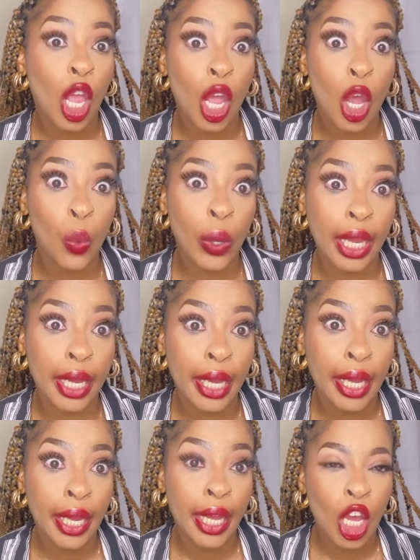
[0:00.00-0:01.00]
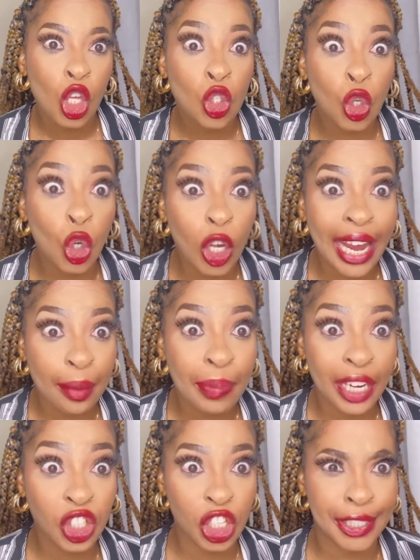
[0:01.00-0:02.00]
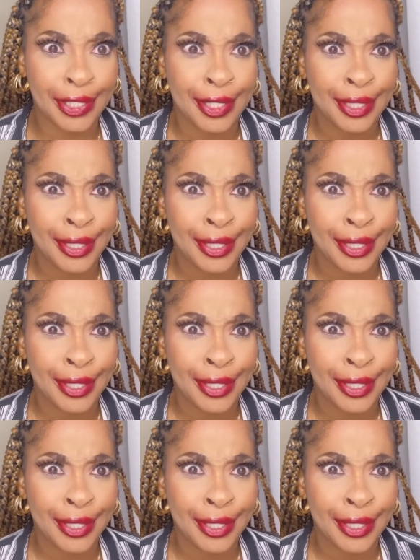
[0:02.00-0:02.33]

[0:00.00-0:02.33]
A week to look at pictures.